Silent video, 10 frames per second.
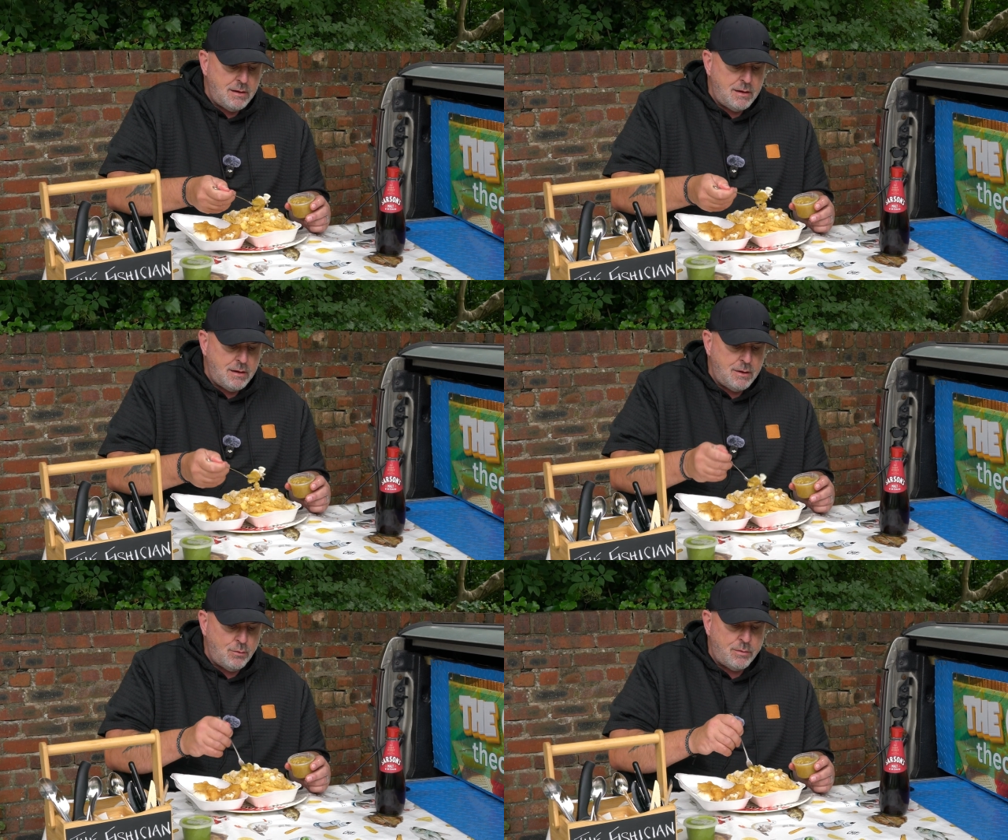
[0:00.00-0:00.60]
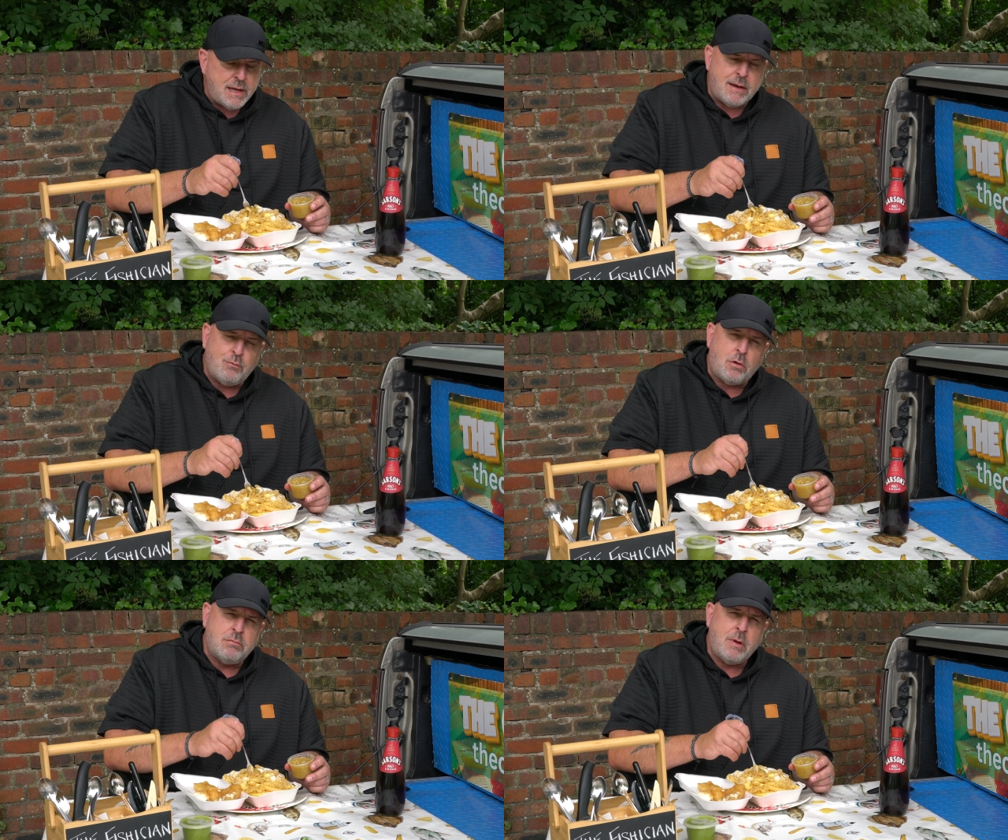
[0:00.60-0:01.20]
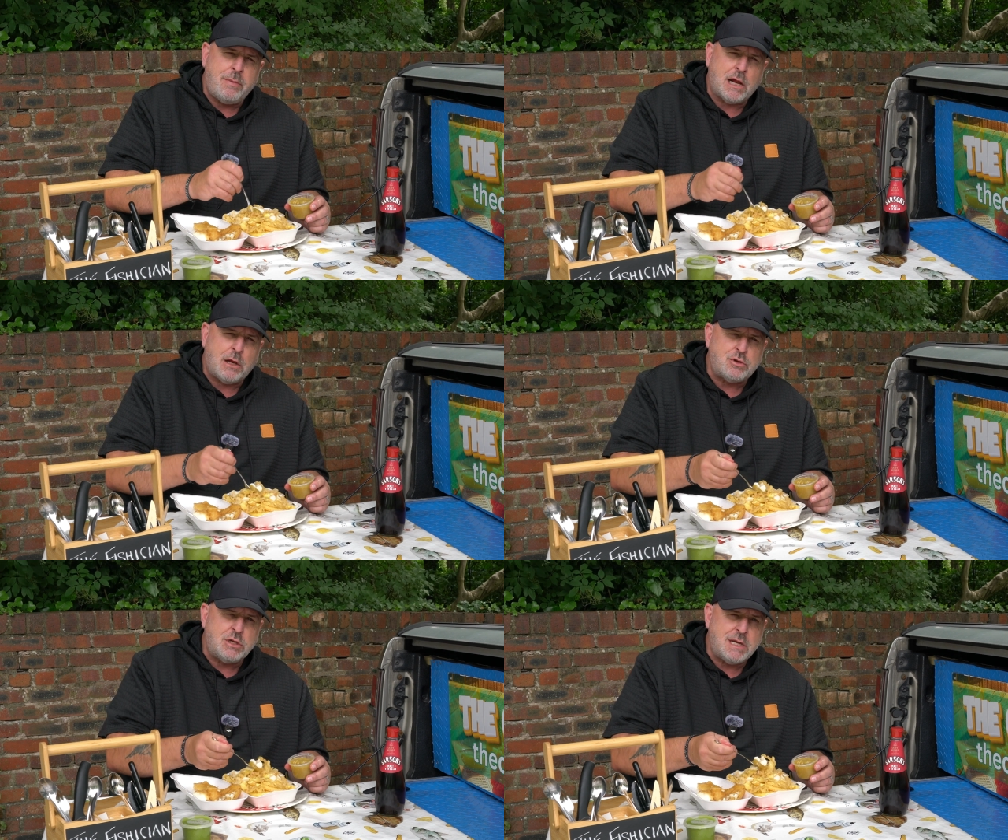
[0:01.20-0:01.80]
we were getting one a bit closer
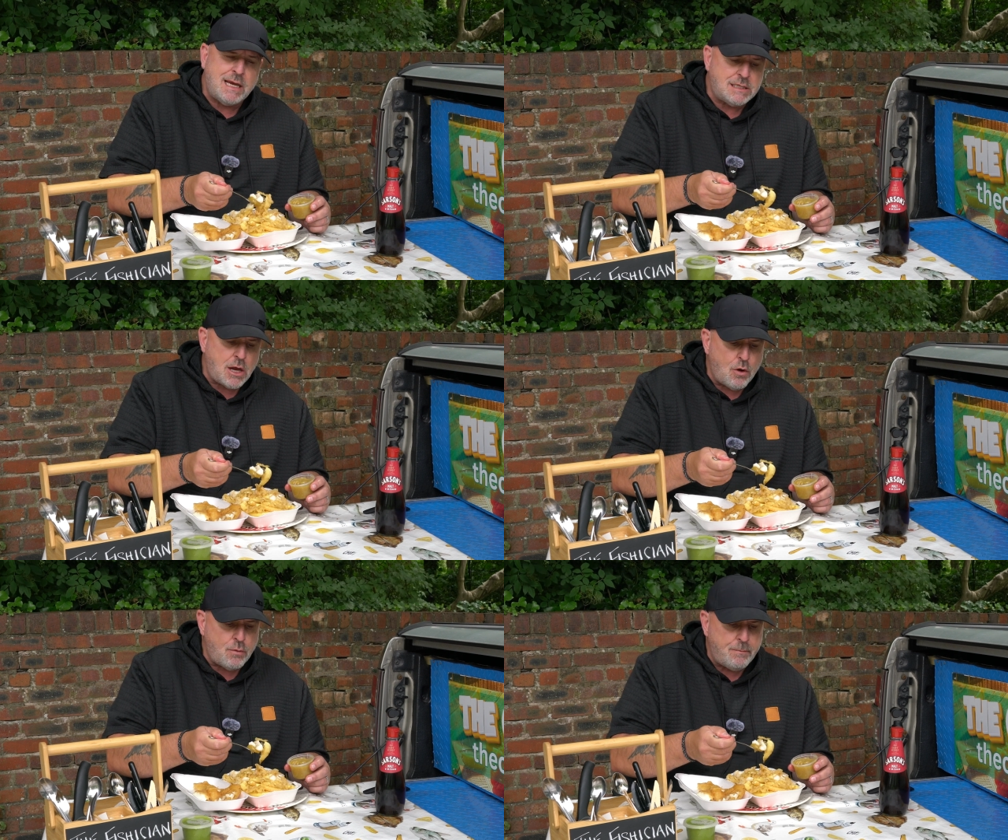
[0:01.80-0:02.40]
to his home.